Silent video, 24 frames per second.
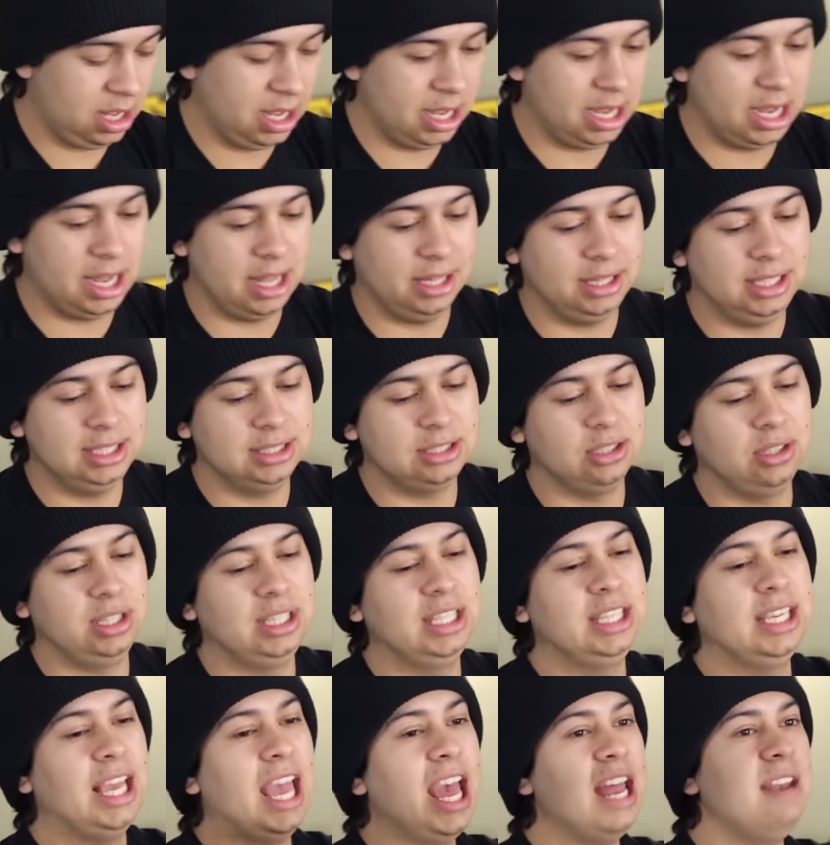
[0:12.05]
Uh, these are
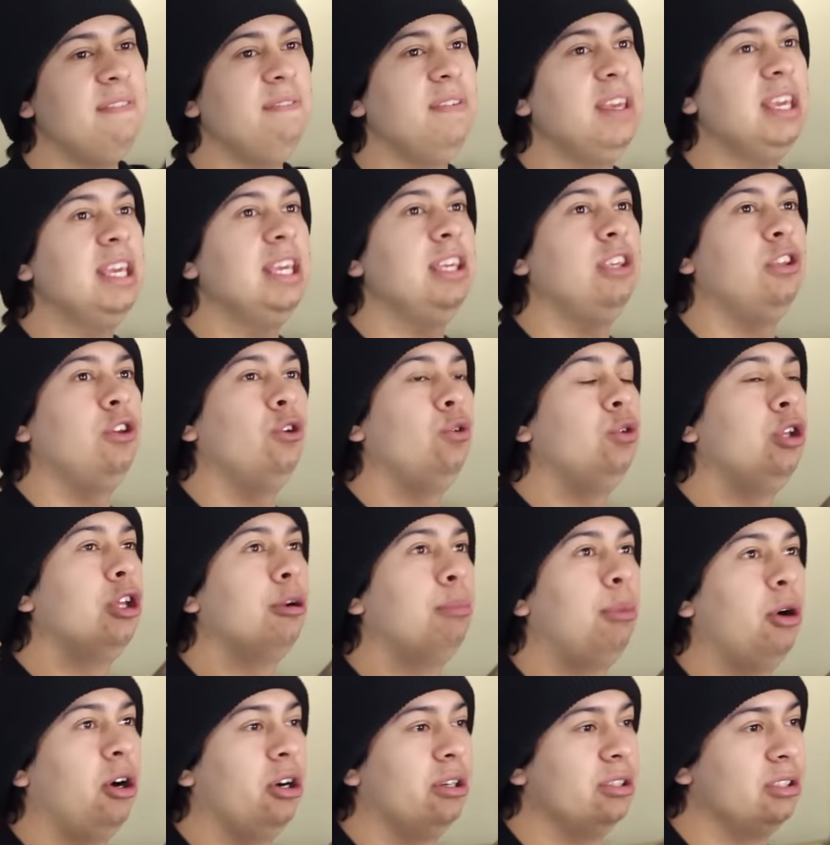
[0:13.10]
the Envy
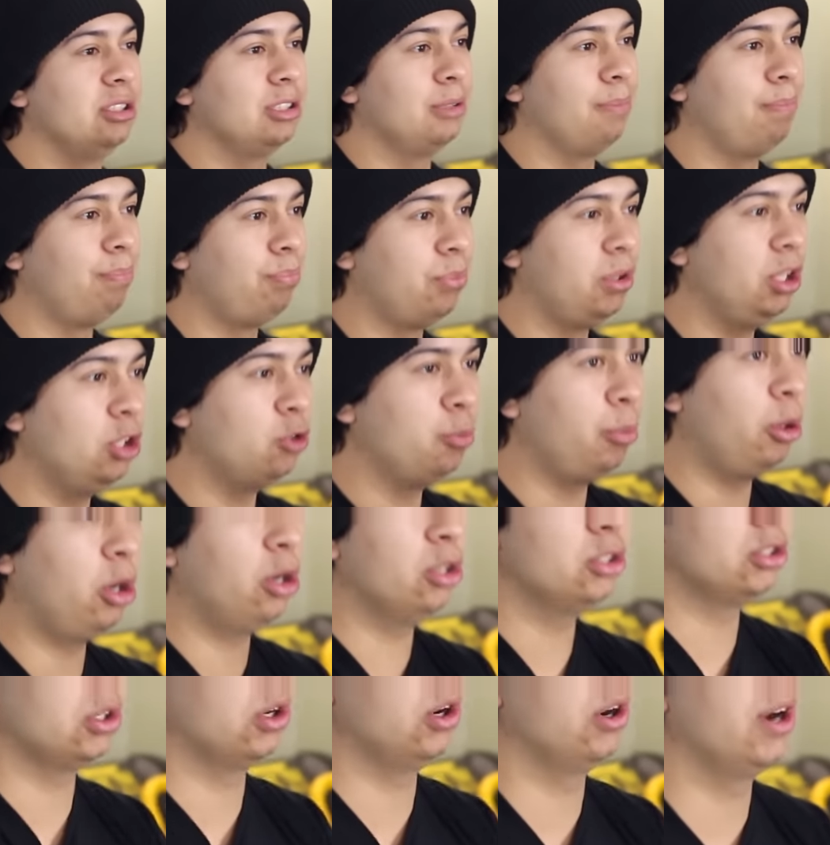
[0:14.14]
Union Bars. These
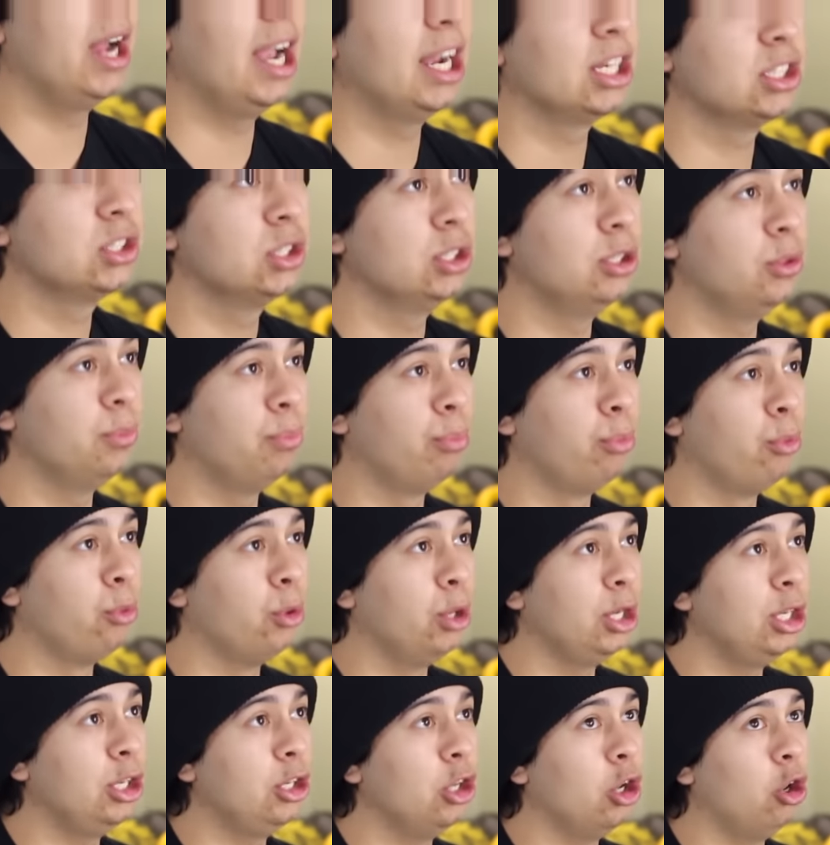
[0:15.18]
bars are actually
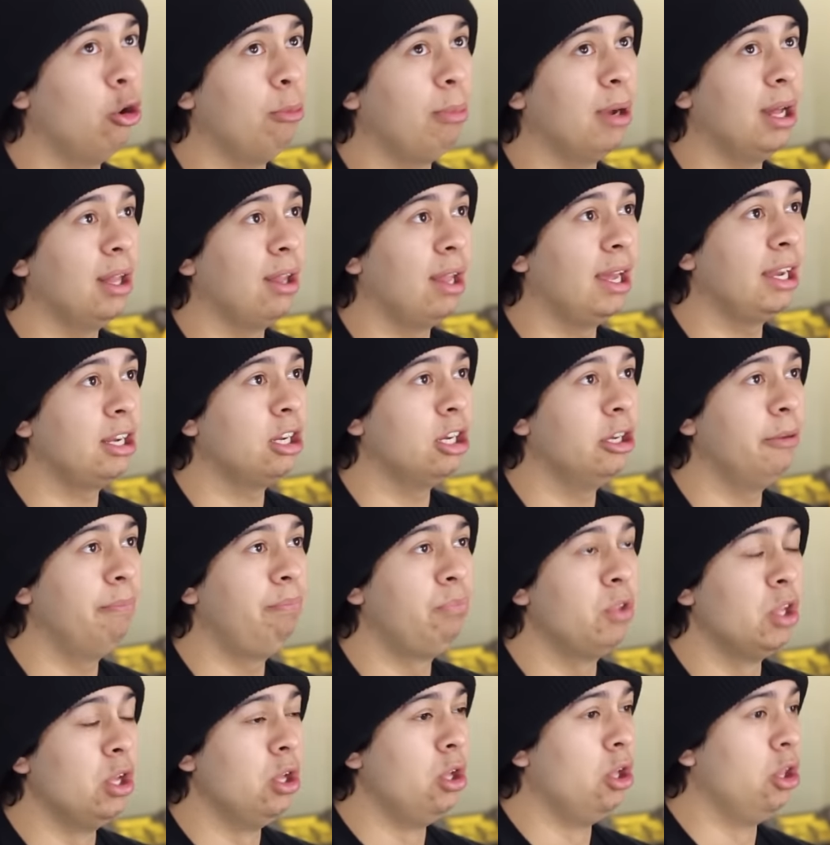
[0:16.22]
pretty dope, I like them.
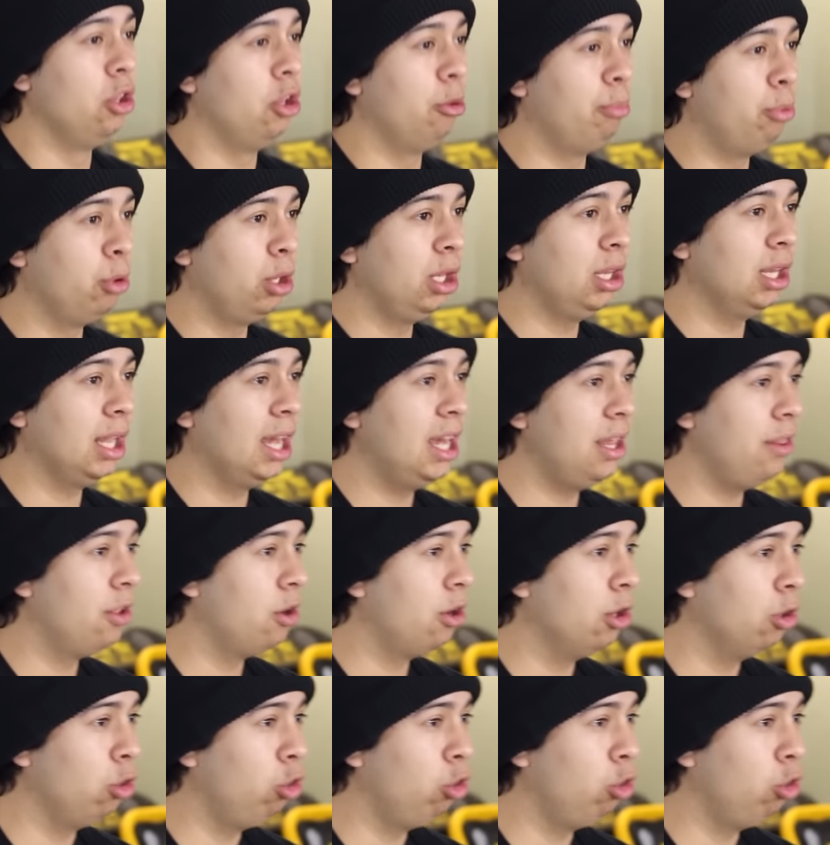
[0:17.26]
They're pretty light, they're